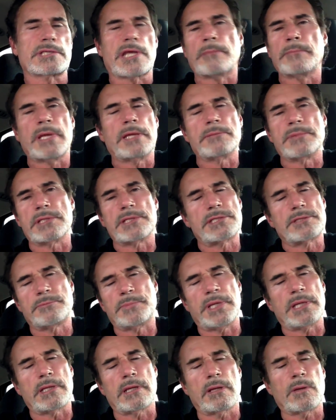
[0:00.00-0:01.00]
I may be
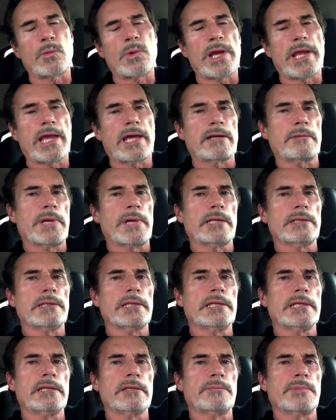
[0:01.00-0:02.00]
speaking way out of my
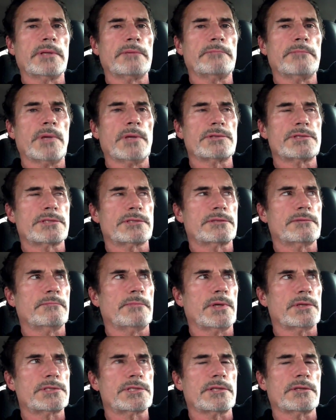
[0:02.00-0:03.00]
league, but most
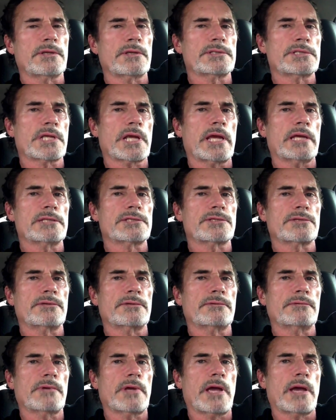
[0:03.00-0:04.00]
most of those guys
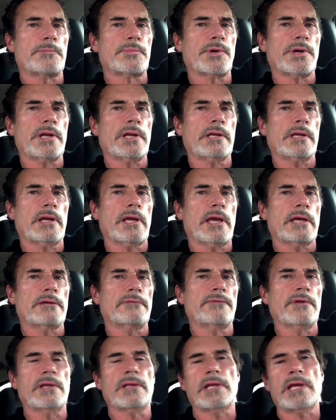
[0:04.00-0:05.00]
are operating out
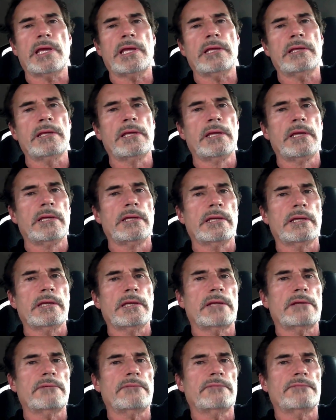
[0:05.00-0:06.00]
of L.A and
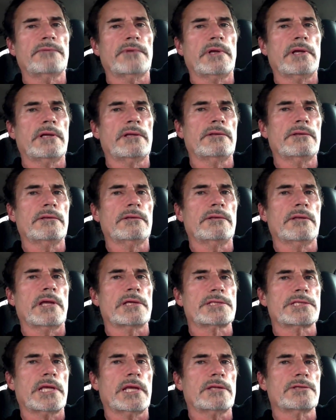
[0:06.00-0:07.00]
out of uh,
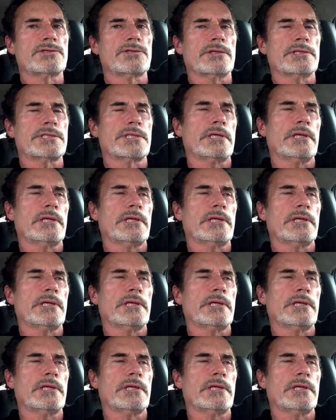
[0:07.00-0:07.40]
Los Angeles.